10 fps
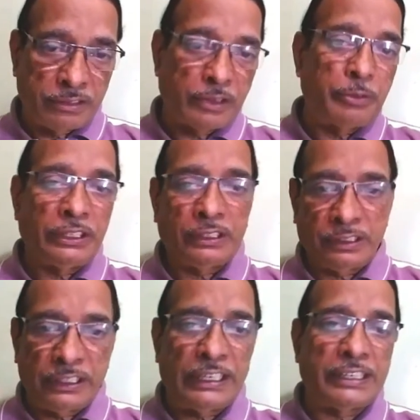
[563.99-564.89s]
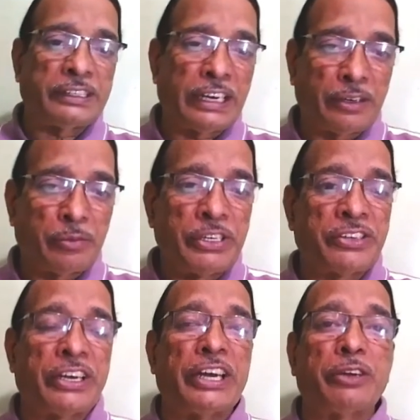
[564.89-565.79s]
I mean, needs
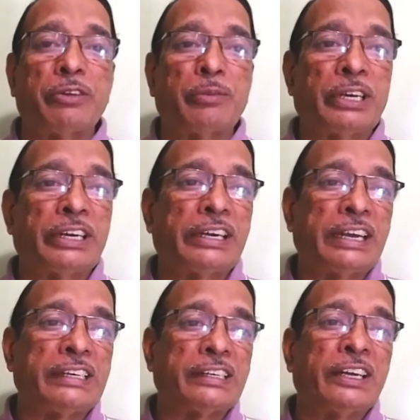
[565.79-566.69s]
administrative abilities,